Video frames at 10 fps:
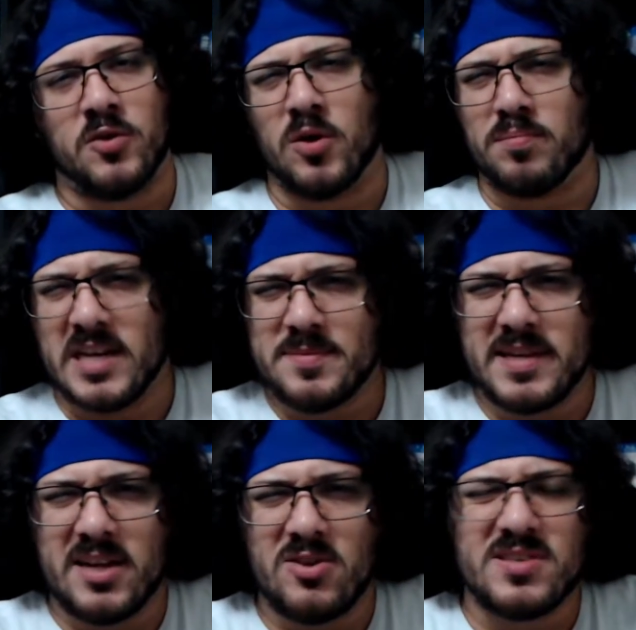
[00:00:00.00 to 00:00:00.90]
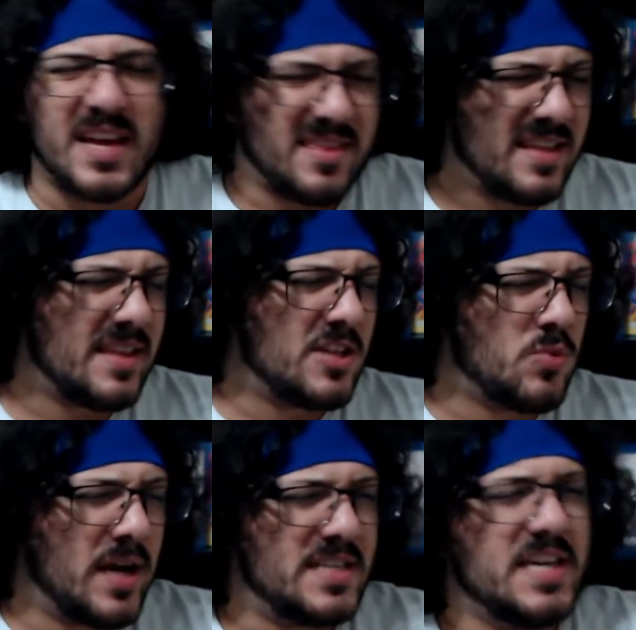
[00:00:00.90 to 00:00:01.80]
The Replacement Killers? I think that's
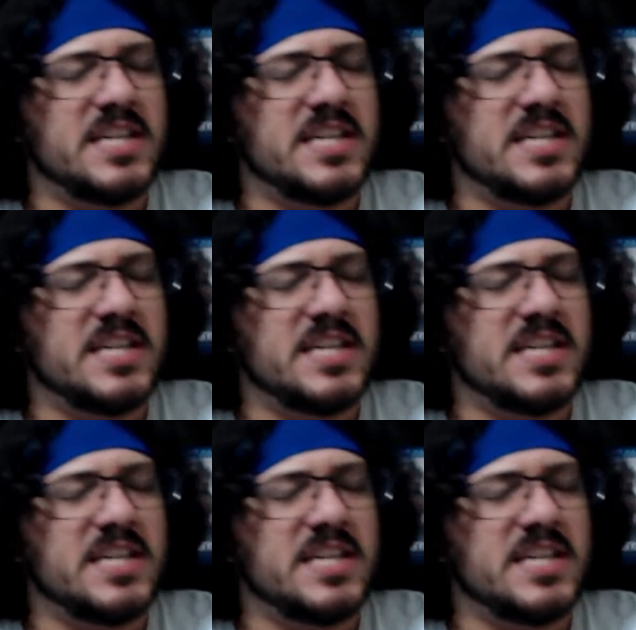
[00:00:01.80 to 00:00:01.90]
right.